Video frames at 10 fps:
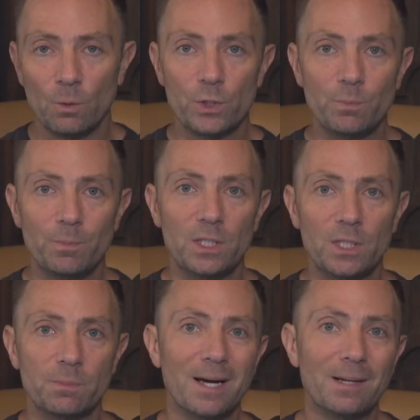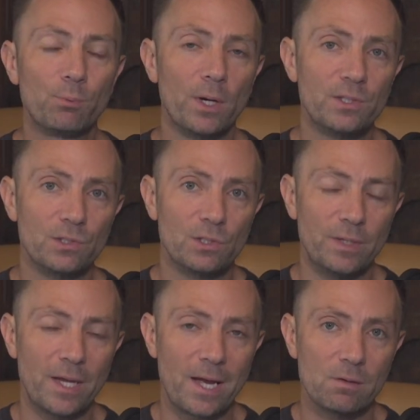which means bond prices
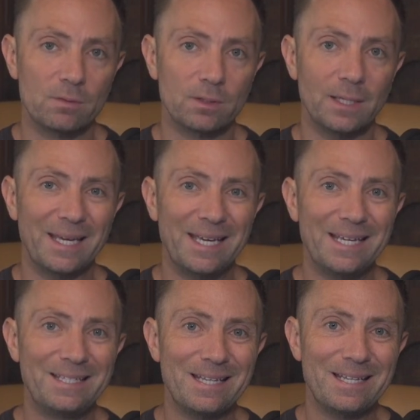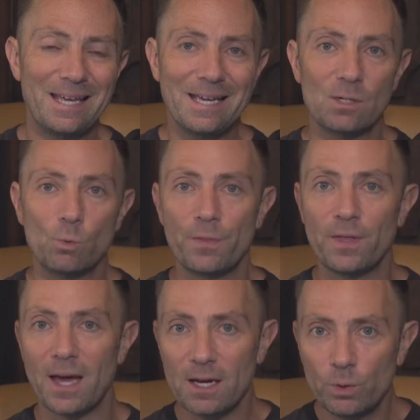go down hand in hand
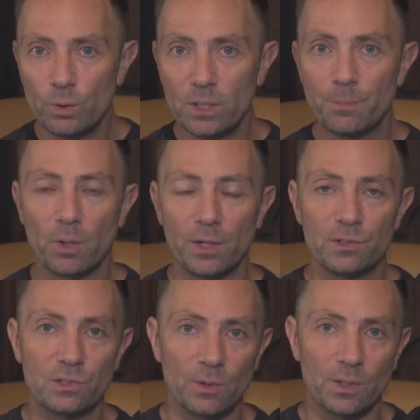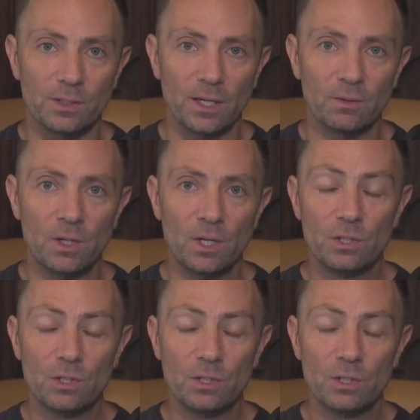with equity prices going down.